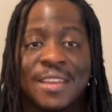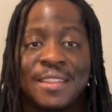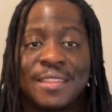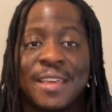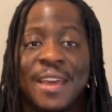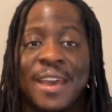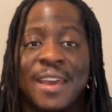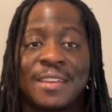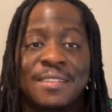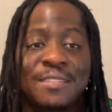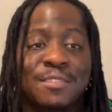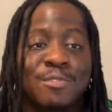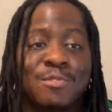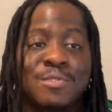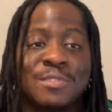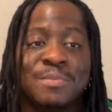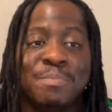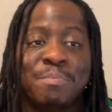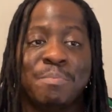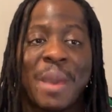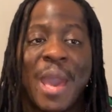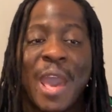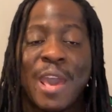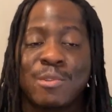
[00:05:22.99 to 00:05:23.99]
That those
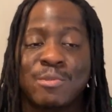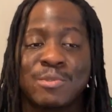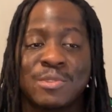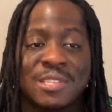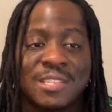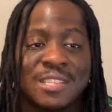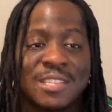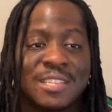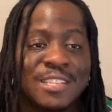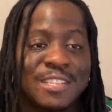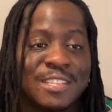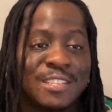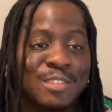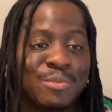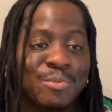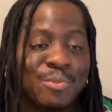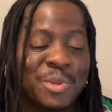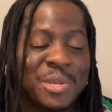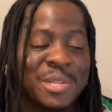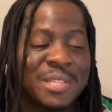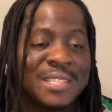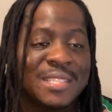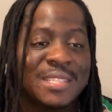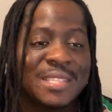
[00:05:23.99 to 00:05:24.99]
battle scenes
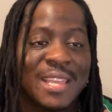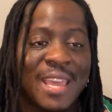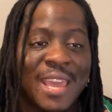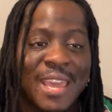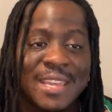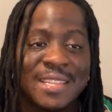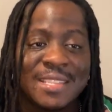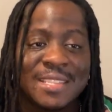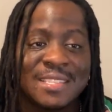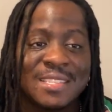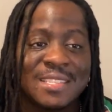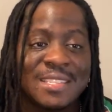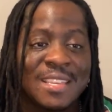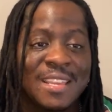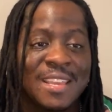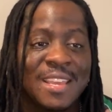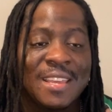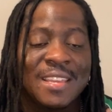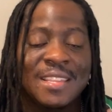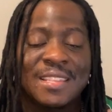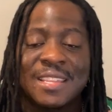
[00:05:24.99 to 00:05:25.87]
were intense.